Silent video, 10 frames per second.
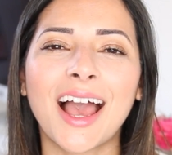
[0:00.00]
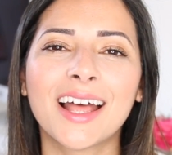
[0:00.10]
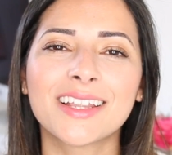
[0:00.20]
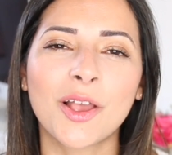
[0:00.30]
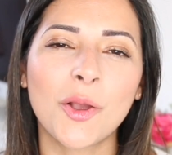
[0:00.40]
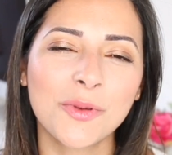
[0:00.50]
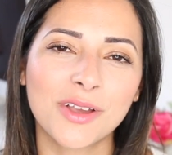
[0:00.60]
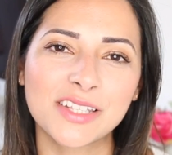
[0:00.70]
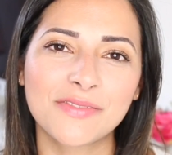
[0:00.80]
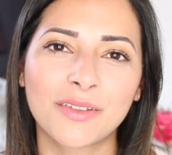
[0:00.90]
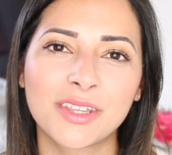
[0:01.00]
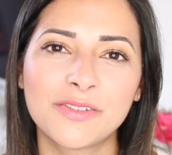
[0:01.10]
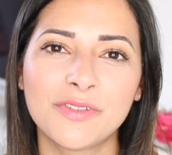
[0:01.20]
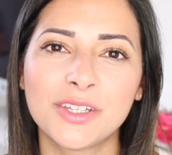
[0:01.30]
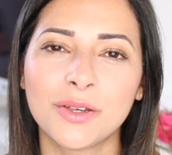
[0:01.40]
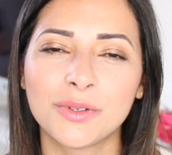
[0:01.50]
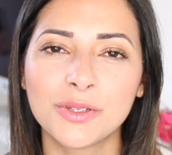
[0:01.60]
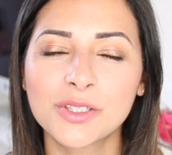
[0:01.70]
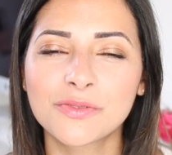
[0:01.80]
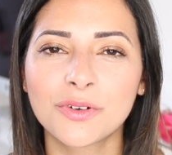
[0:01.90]
and I hope you guys found this video
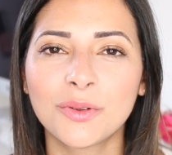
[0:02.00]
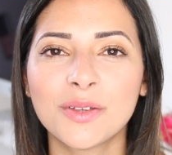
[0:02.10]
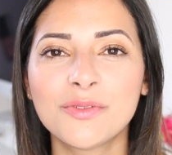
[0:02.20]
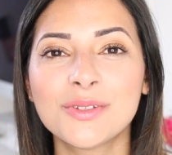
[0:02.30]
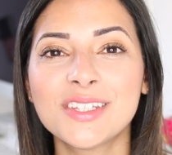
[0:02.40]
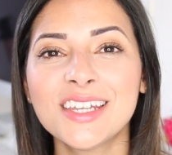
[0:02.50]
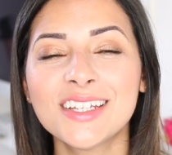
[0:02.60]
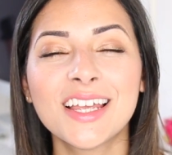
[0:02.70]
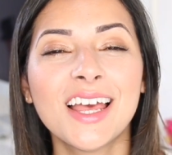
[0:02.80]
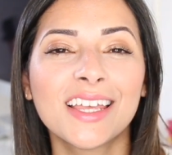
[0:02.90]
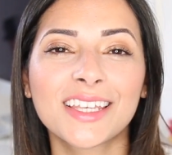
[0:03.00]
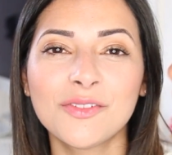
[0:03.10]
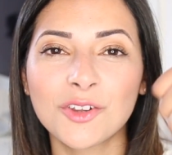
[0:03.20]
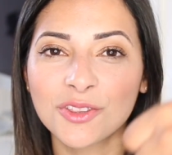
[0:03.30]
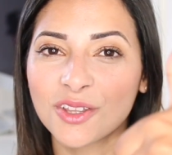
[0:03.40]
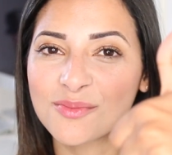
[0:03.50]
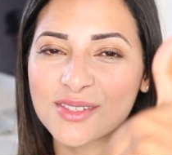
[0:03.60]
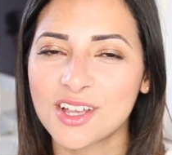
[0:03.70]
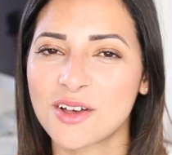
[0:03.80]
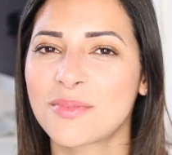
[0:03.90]
useful. If you did, give it a
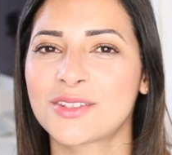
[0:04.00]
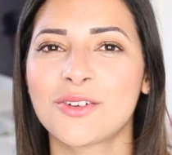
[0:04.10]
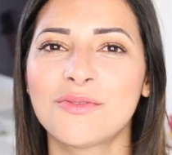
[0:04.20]
thumbs up.